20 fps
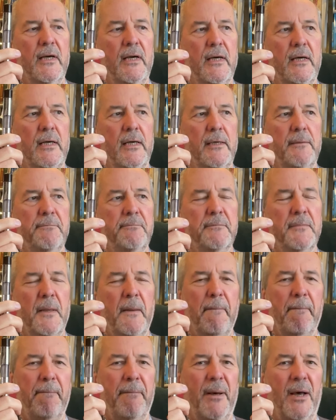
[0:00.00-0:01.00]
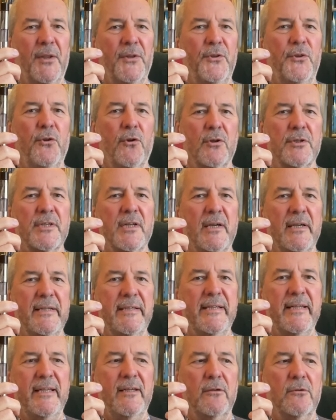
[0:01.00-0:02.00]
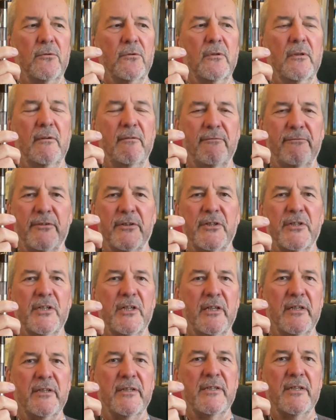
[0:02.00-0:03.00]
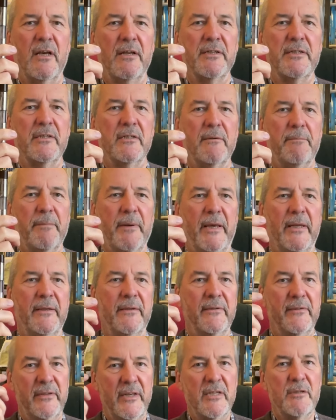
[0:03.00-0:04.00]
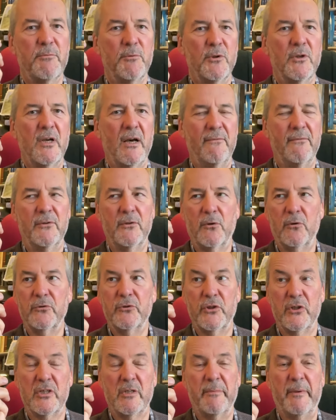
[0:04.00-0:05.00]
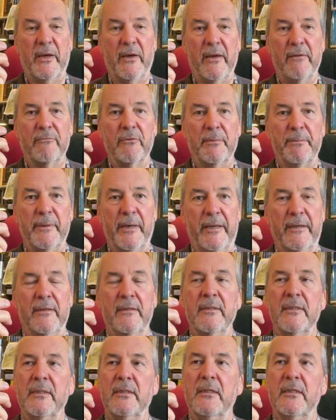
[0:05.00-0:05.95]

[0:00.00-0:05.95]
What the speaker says: But not ideal for certain sizes of pen. This will cover just about every pen.